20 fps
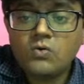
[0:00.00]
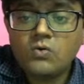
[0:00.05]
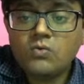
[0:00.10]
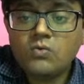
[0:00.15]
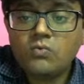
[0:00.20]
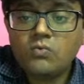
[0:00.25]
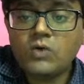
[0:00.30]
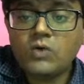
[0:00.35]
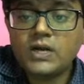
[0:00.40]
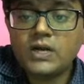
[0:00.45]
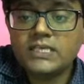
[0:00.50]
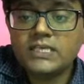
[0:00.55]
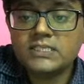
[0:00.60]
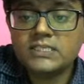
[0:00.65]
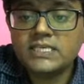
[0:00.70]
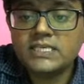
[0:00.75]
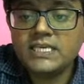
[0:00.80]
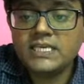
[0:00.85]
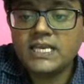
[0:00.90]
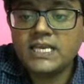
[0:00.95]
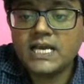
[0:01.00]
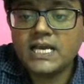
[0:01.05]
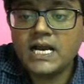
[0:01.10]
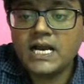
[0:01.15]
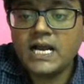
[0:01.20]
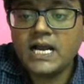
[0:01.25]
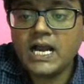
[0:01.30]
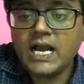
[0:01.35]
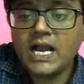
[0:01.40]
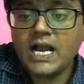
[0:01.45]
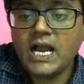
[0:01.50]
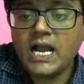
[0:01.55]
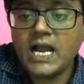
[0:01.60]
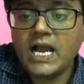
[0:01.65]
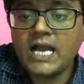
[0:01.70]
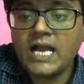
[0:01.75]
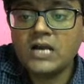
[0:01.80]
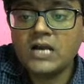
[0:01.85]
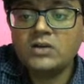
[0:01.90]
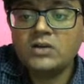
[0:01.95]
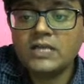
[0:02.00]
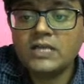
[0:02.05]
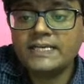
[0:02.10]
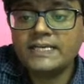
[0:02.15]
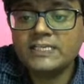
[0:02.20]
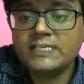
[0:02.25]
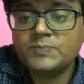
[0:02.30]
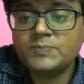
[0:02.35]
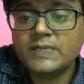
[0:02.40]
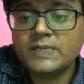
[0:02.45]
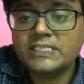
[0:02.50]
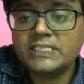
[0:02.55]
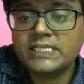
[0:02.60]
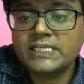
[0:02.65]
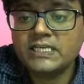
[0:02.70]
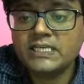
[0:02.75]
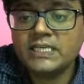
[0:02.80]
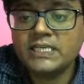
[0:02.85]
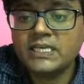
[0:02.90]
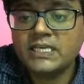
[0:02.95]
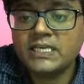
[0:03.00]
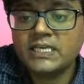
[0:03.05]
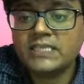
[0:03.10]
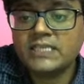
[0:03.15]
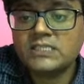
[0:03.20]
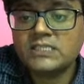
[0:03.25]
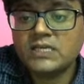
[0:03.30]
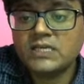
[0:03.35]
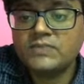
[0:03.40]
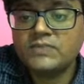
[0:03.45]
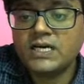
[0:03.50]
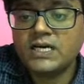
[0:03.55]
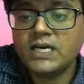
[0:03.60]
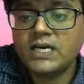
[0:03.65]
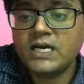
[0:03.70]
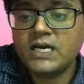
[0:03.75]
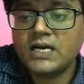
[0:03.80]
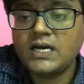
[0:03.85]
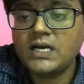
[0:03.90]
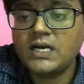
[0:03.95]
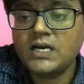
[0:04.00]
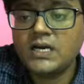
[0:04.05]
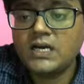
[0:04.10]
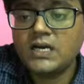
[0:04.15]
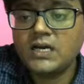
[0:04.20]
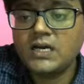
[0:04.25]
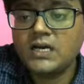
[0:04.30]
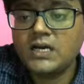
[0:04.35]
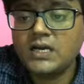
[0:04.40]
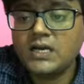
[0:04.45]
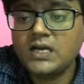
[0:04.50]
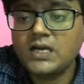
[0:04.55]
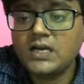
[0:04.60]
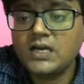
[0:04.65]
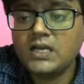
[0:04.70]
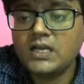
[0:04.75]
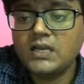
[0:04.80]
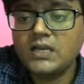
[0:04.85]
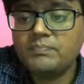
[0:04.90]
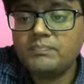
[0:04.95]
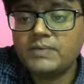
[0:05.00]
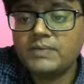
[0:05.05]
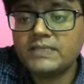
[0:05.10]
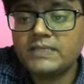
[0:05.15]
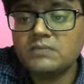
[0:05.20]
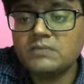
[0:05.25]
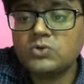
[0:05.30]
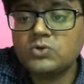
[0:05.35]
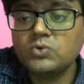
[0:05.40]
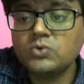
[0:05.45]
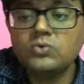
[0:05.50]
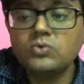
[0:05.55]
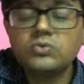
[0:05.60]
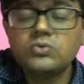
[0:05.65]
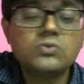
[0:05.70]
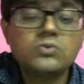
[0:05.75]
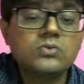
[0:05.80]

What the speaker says: What is the angular dispersion in case of the prism 2?